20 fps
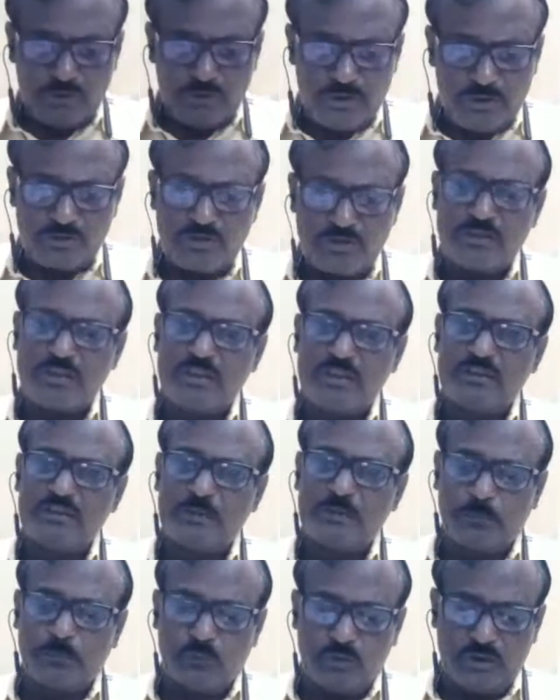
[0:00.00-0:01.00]
case, the
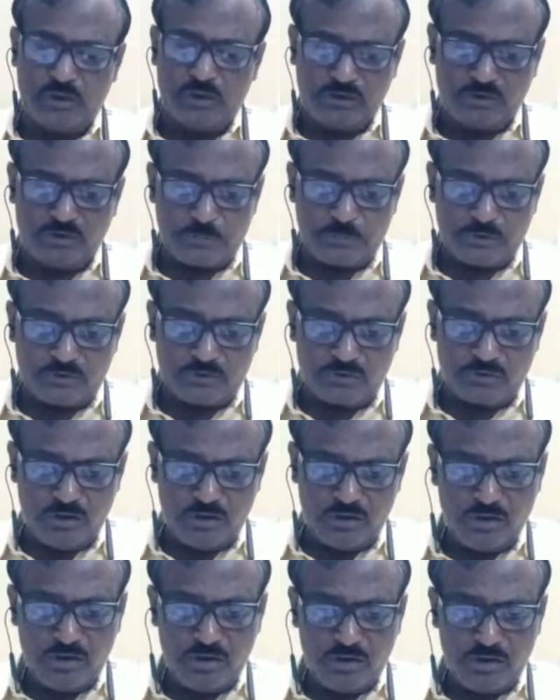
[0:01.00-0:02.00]
police officer
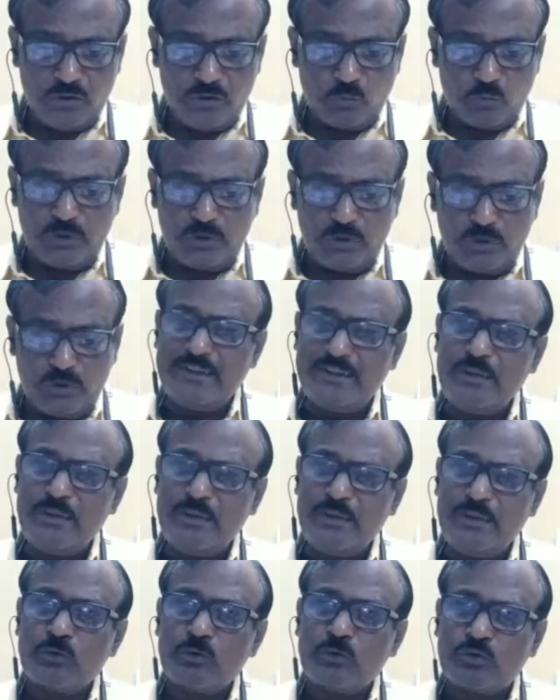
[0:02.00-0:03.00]
will give a
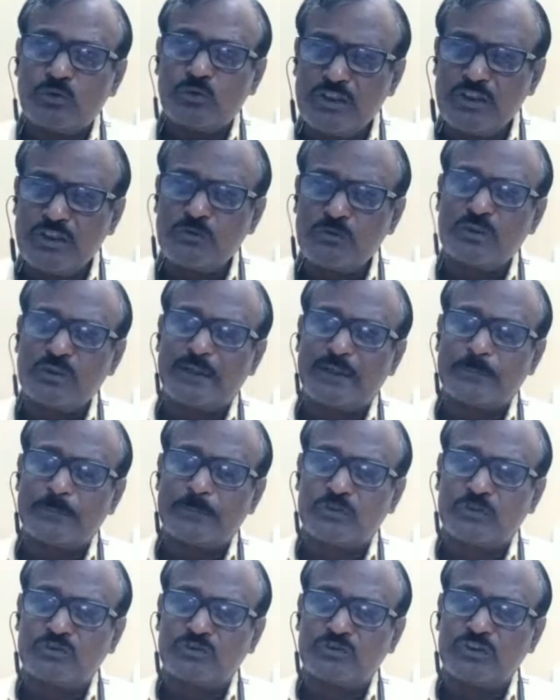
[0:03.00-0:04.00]
notice to that person
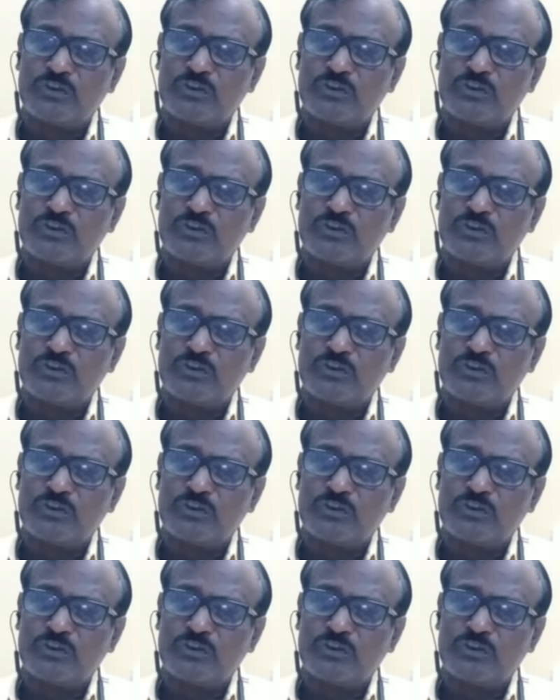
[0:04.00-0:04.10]
in all